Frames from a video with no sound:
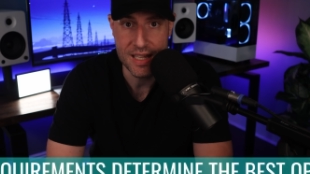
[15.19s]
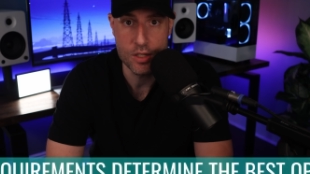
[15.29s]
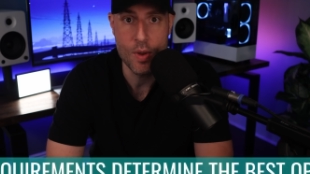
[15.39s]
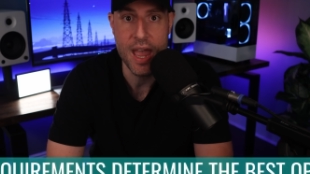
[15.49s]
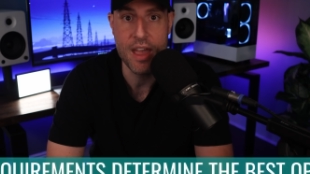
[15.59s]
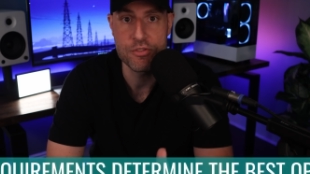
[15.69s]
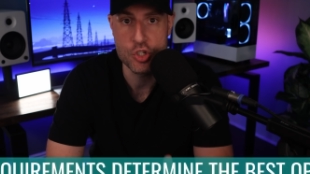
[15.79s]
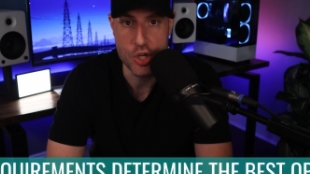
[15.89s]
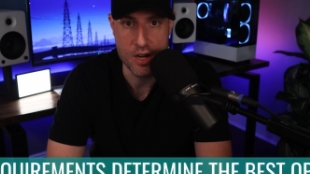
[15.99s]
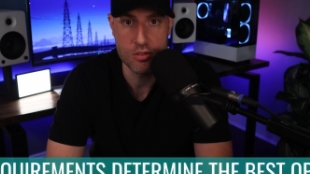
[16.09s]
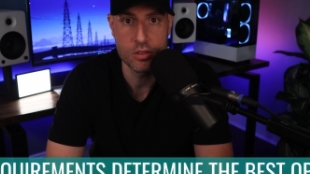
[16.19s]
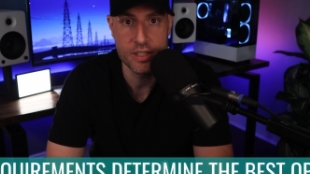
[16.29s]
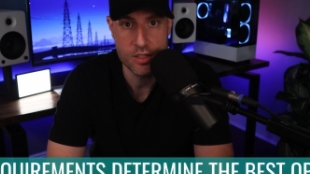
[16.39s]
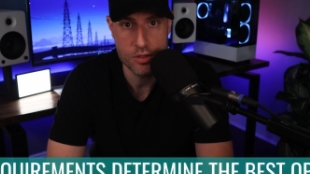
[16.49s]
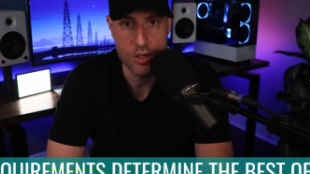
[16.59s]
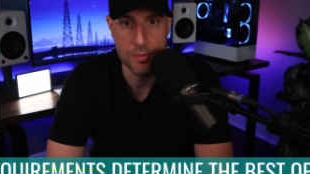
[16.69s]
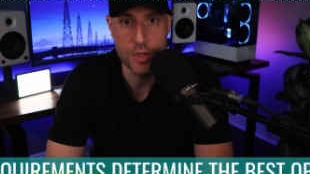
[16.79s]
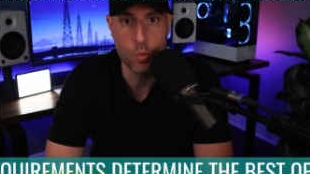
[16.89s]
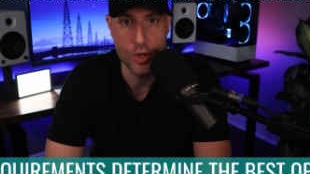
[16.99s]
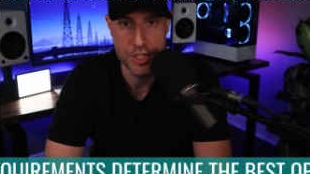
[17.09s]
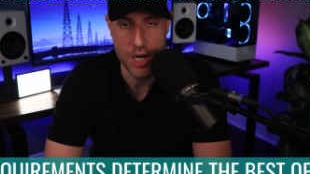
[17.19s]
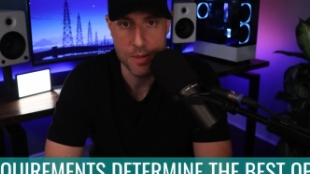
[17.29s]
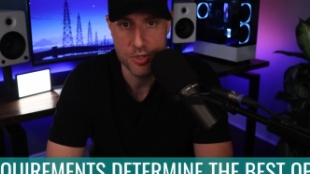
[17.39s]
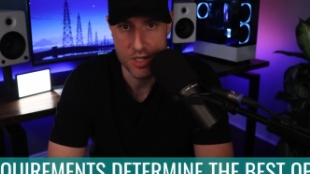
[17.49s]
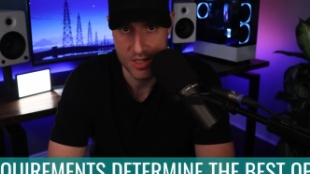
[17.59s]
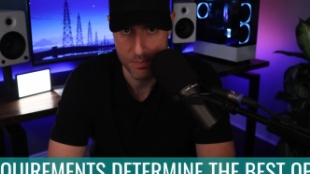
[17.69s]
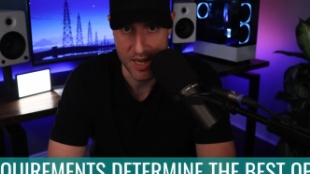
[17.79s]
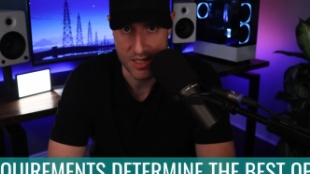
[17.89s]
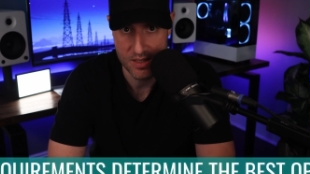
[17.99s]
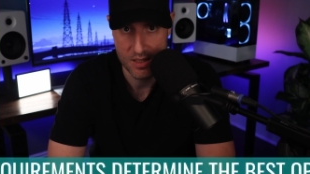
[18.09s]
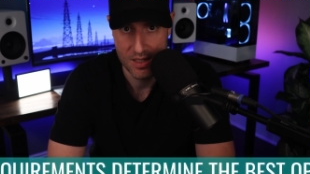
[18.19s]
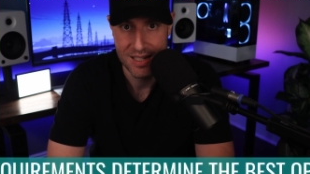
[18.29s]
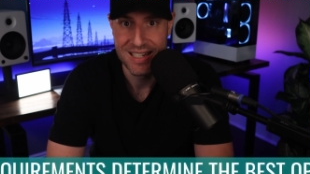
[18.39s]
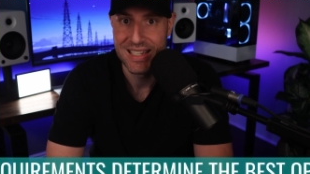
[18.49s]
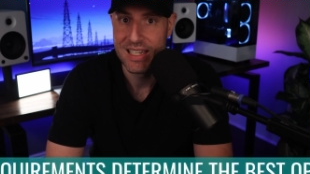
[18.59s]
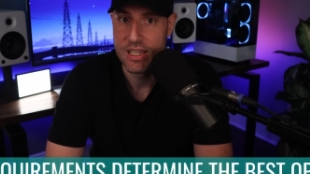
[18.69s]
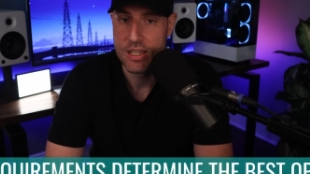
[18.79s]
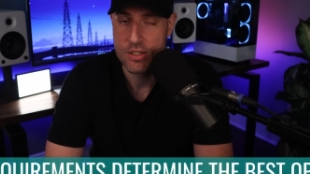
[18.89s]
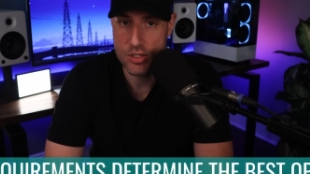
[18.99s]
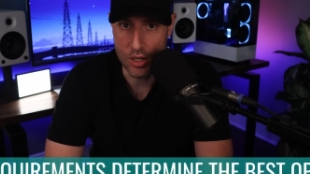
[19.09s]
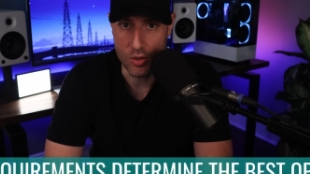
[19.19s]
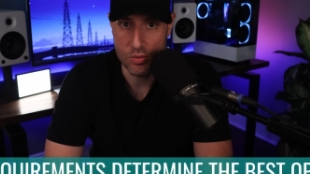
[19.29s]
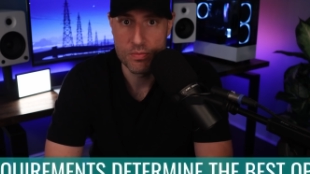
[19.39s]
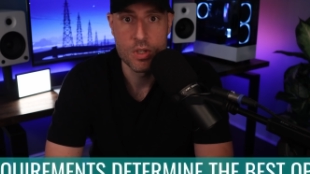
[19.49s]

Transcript: that you have generally determine which option is best. So,